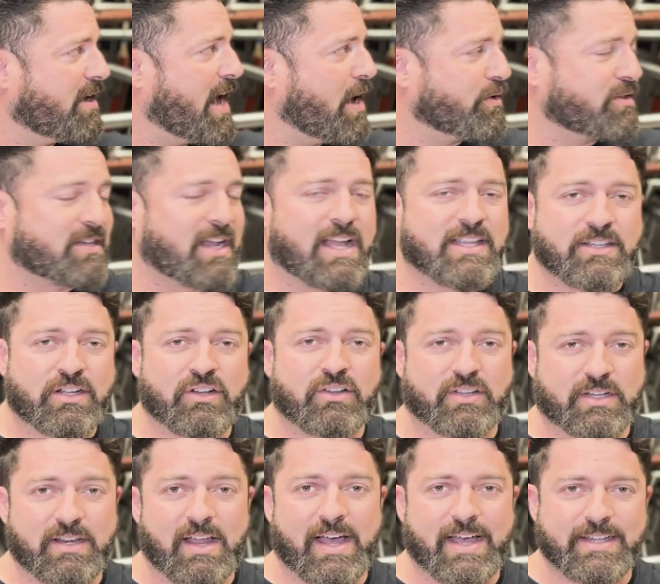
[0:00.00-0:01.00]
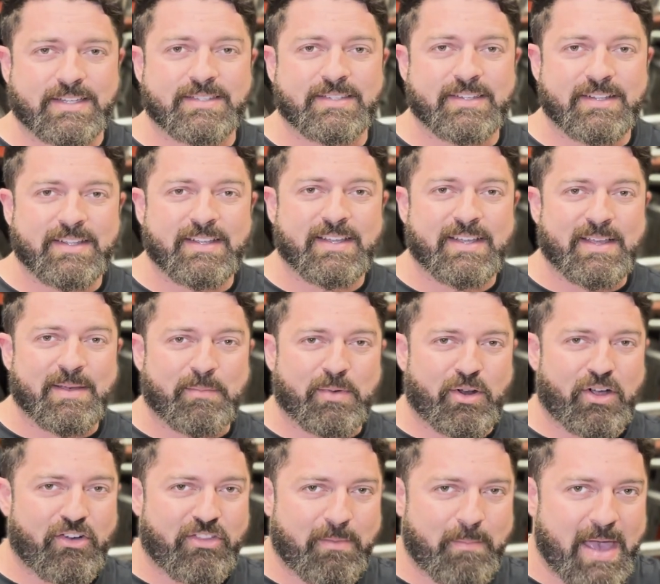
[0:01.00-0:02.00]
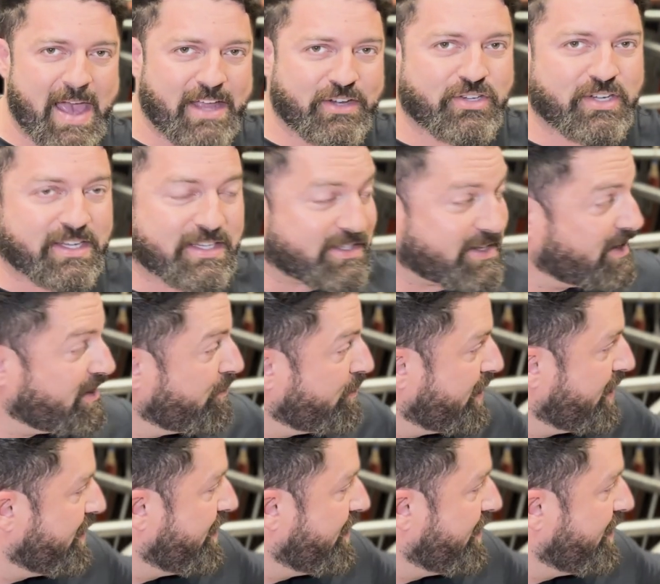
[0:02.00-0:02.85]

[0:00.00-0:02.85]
outside is going to look nice, but all the magic is going to be in